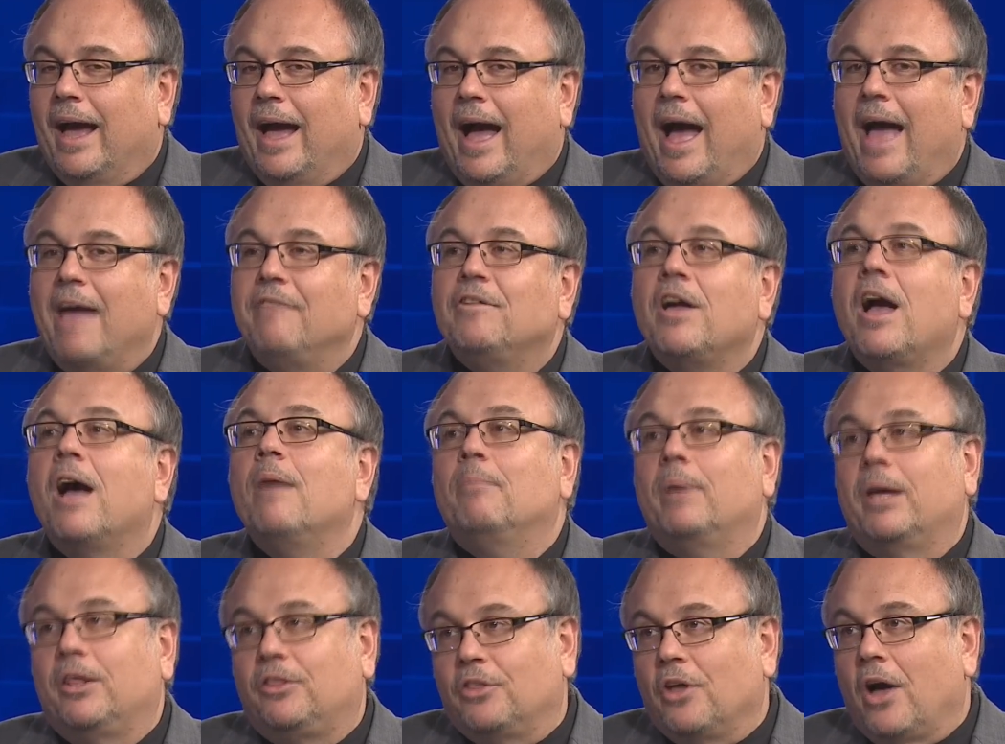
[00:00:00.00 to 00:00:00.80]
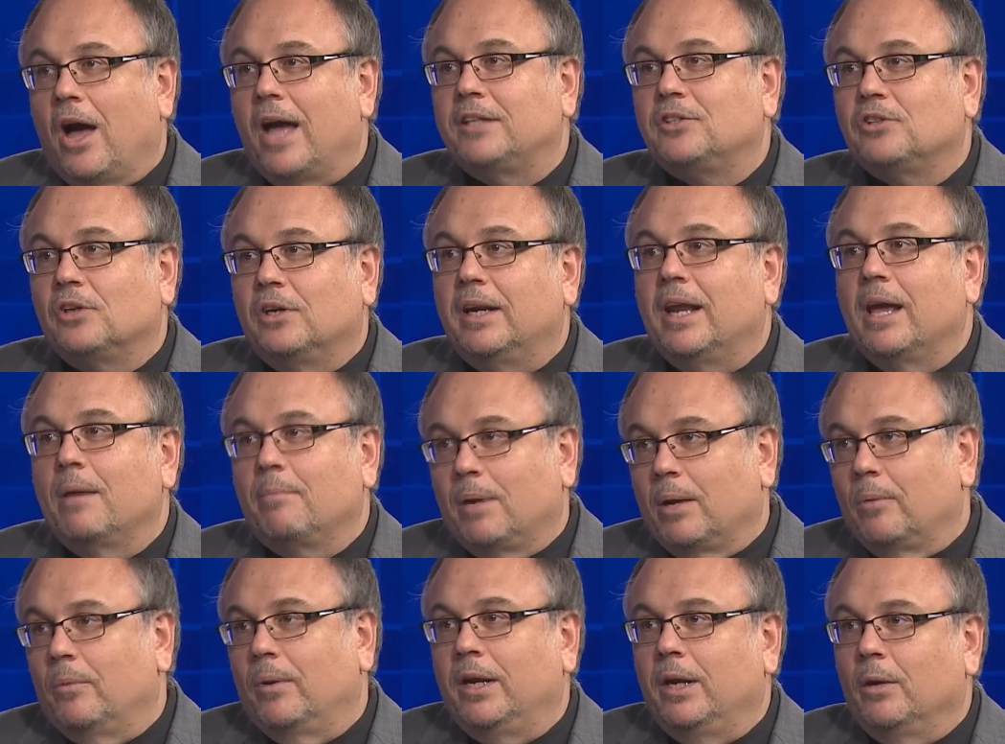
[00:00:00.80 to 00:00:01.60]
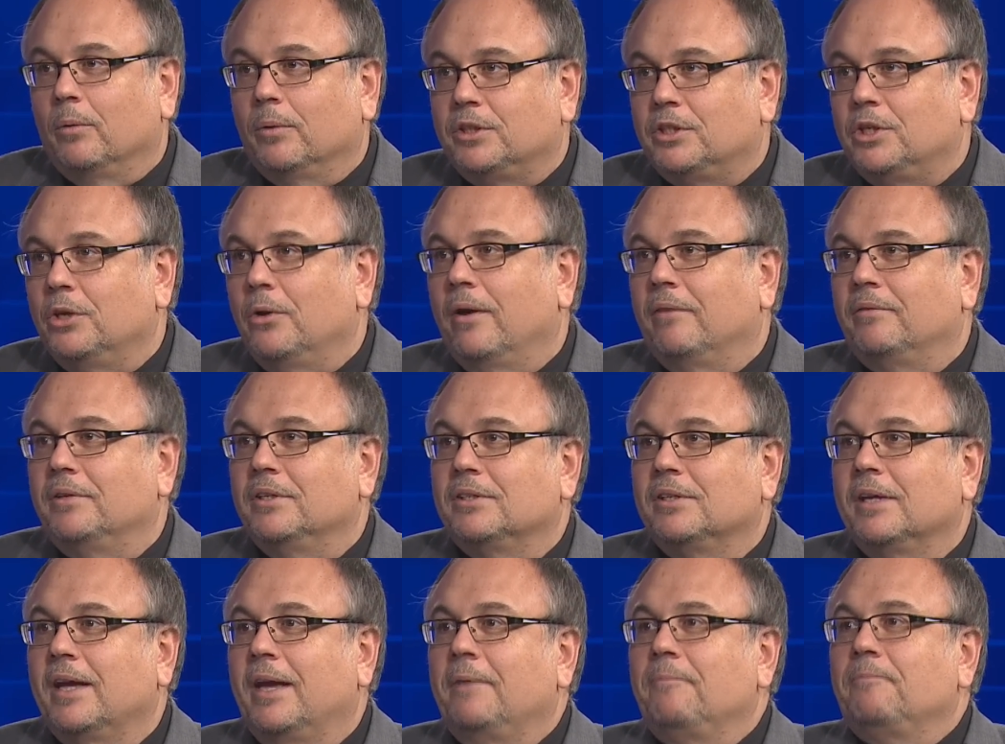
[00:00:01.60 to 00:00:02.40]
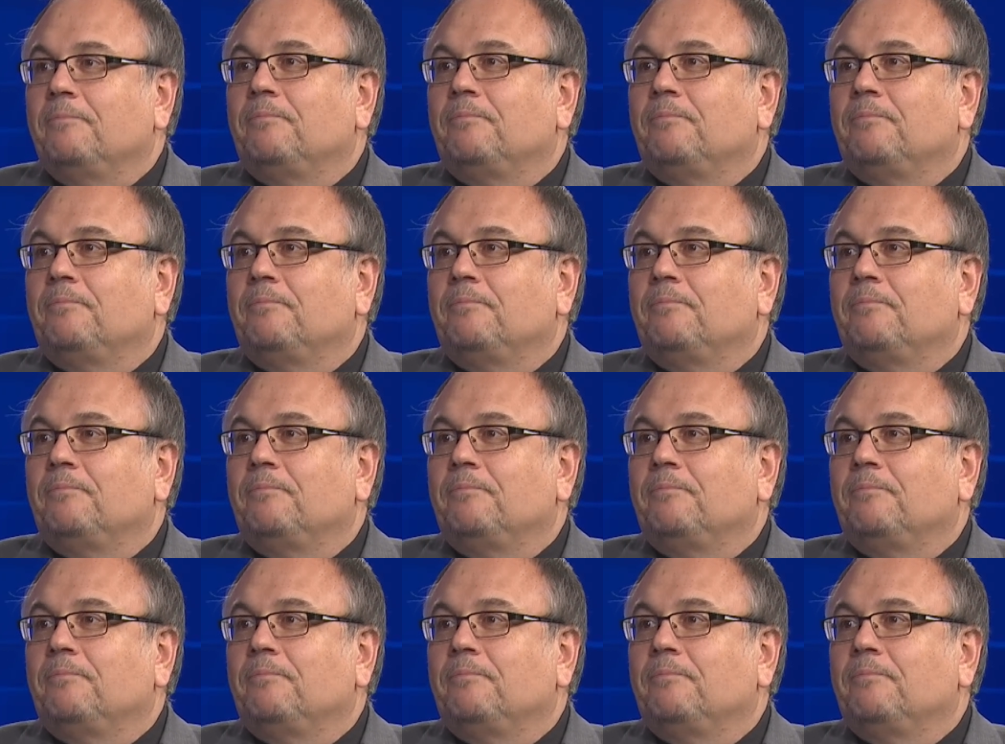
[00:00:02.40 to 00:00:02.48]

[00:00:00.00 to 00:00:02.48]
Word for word: I've got my thoughts on that, but I want to hear what you have to say.